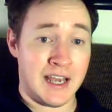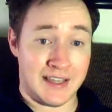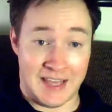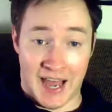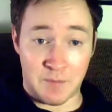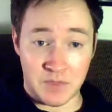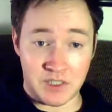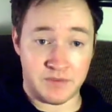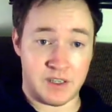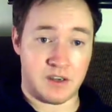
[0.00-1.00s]
and the
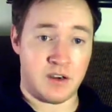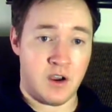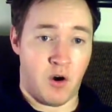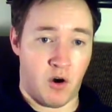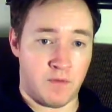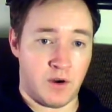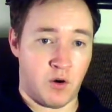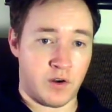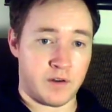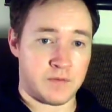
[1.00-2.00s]
atmosphere of a
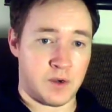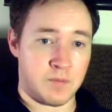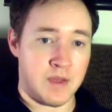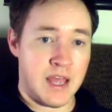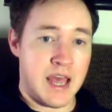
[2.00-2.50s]
horror film.